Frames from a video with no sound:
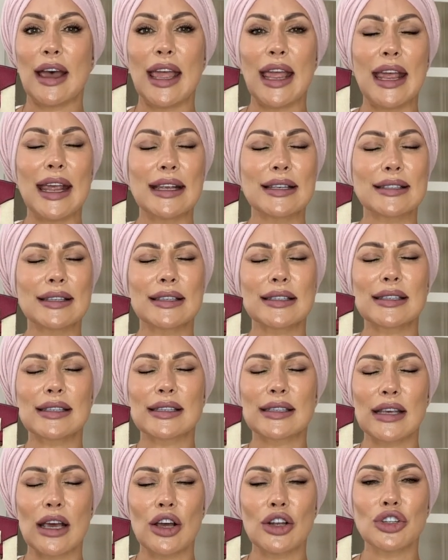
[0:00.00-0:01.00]
It's
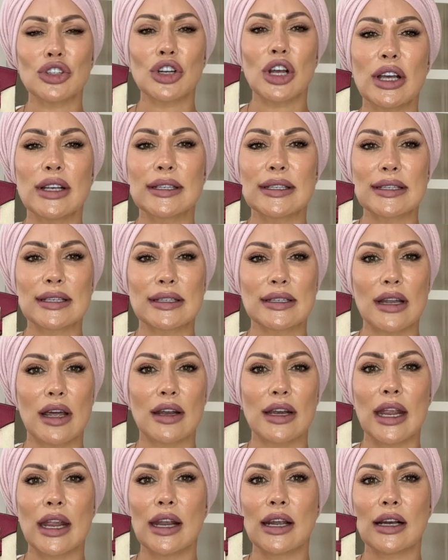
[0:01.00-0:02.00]
such a
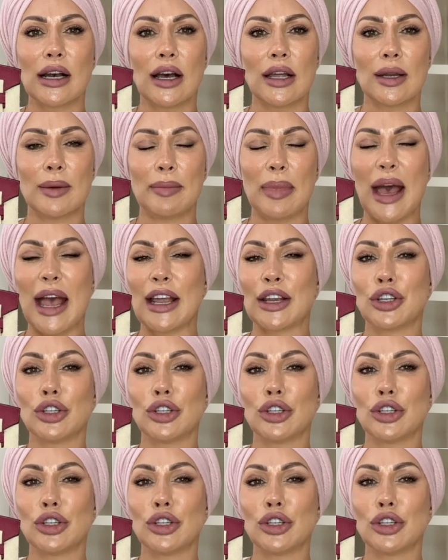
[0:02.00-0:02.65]
stunning colour bag.